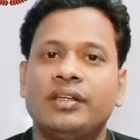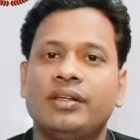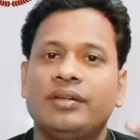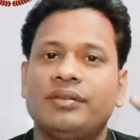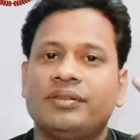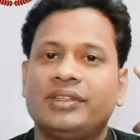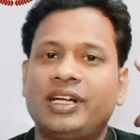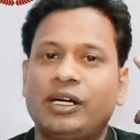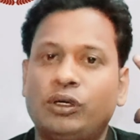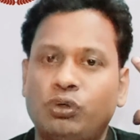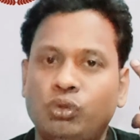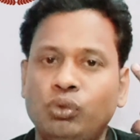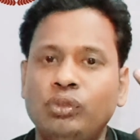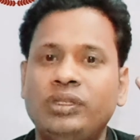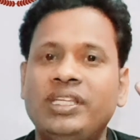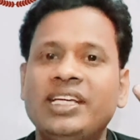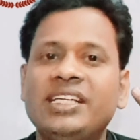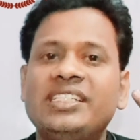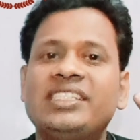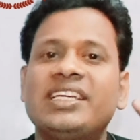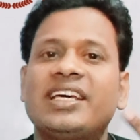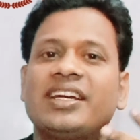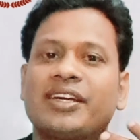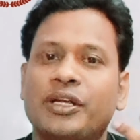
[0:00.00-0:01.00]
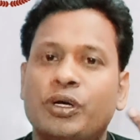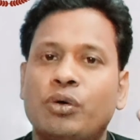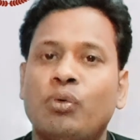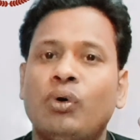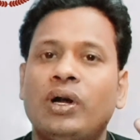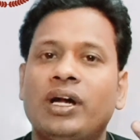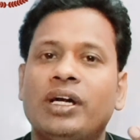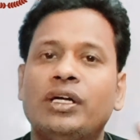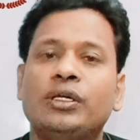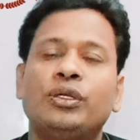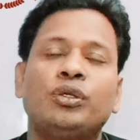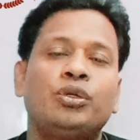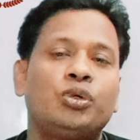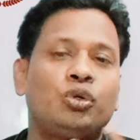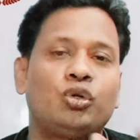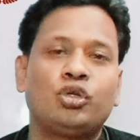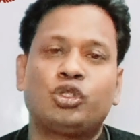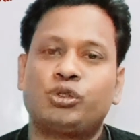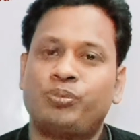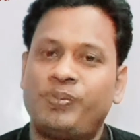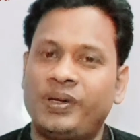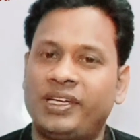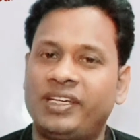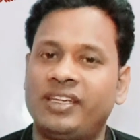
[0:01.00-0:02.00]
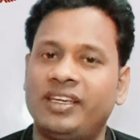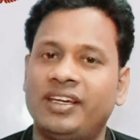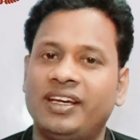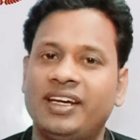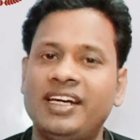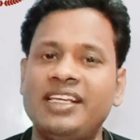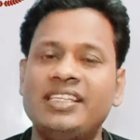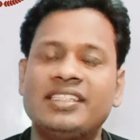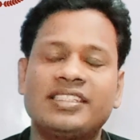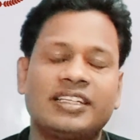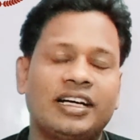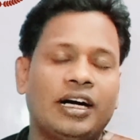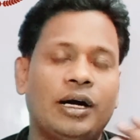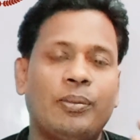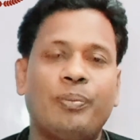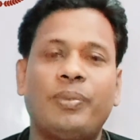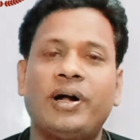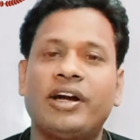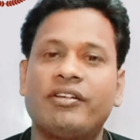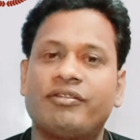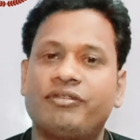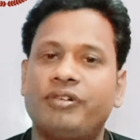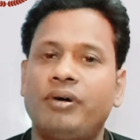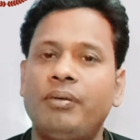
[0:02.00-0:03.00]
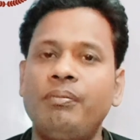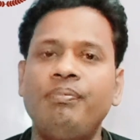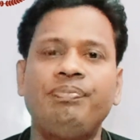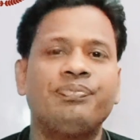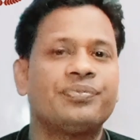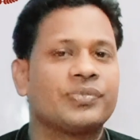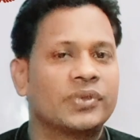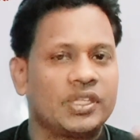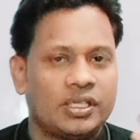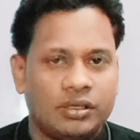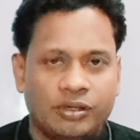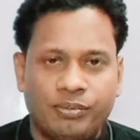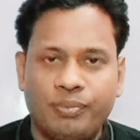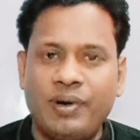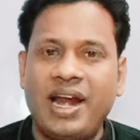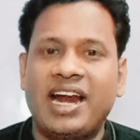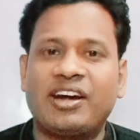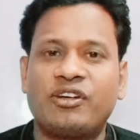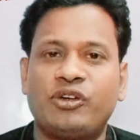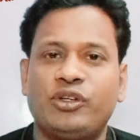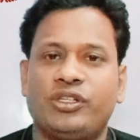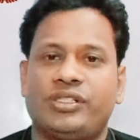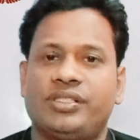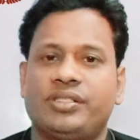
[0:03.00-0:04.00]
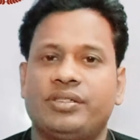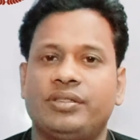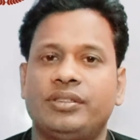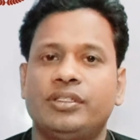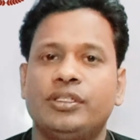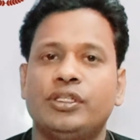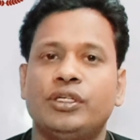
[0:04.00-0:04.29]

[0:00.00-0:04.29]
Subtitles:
The two things are required to speak English apart from practice.